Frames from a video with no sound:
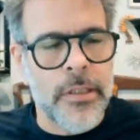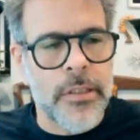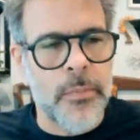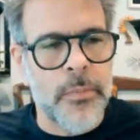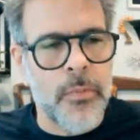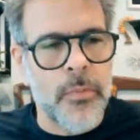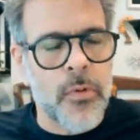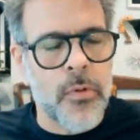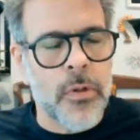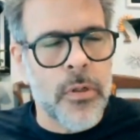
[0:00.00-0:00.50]
It's
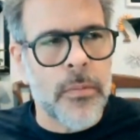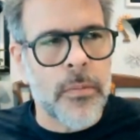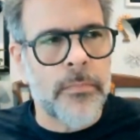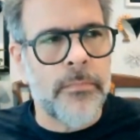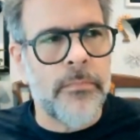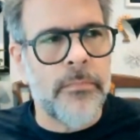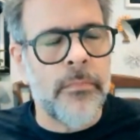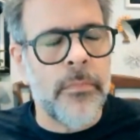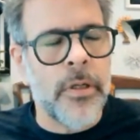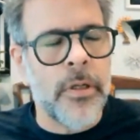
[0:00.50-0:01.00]
more
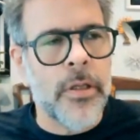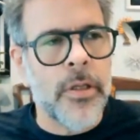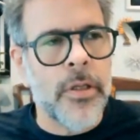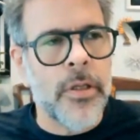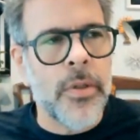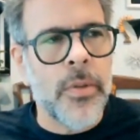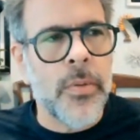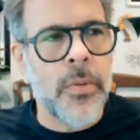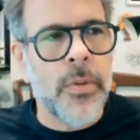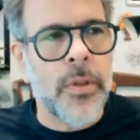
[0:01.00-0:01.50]

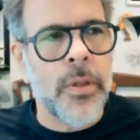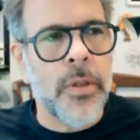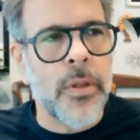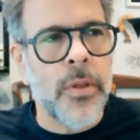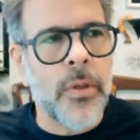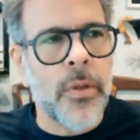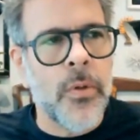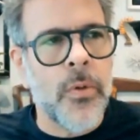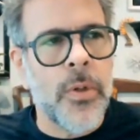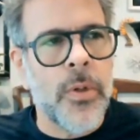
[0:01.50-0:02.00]

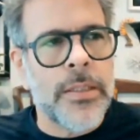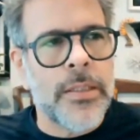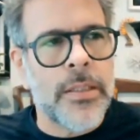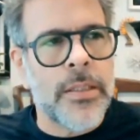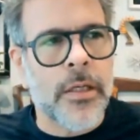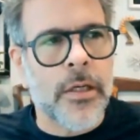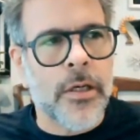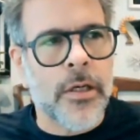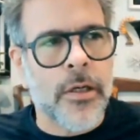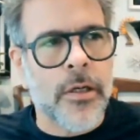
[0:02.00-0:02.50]
you as a